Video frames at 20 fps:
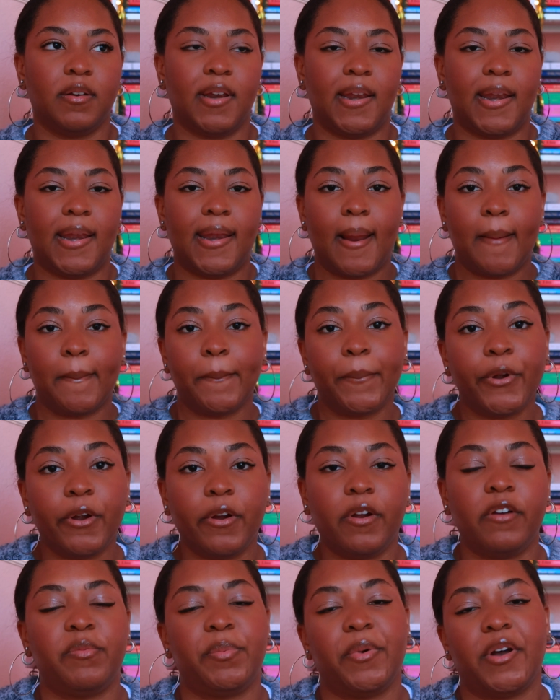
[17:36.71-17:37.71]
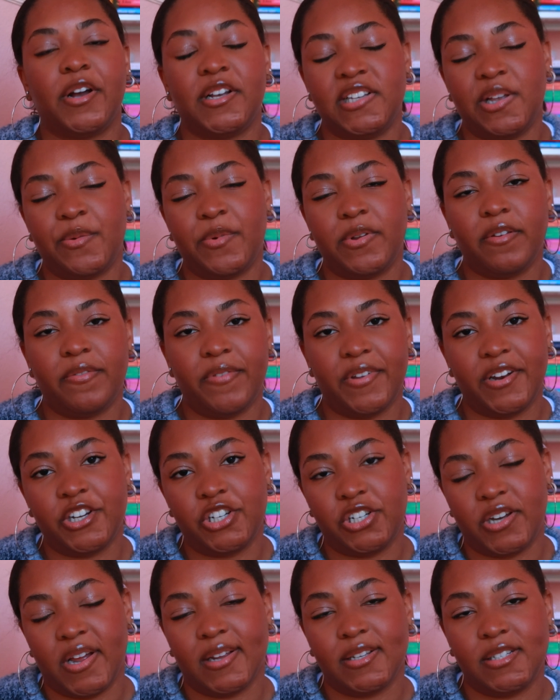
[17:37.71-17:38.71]
number of books I want to
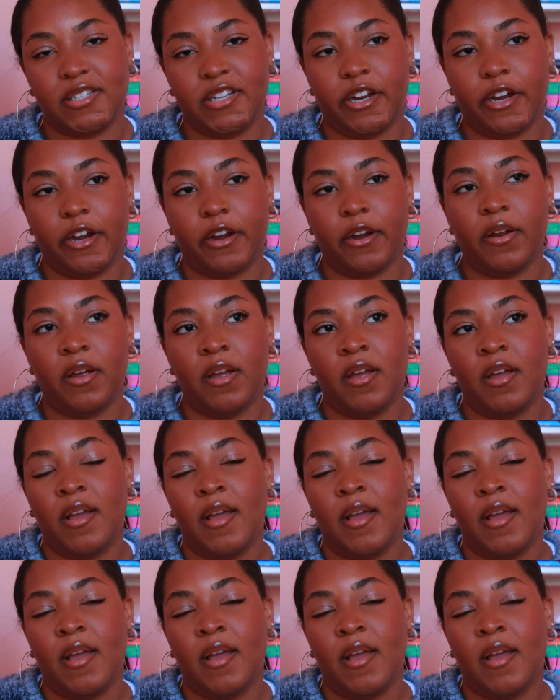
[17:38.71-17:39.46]
finish next year.